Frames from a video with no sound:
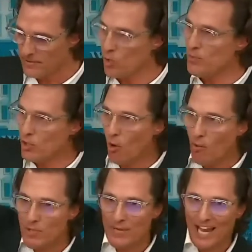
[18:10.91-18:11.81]
Hope you
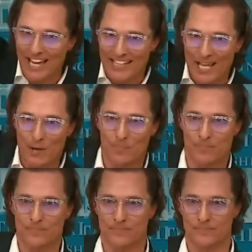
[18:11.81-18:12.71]
grow up to be like them.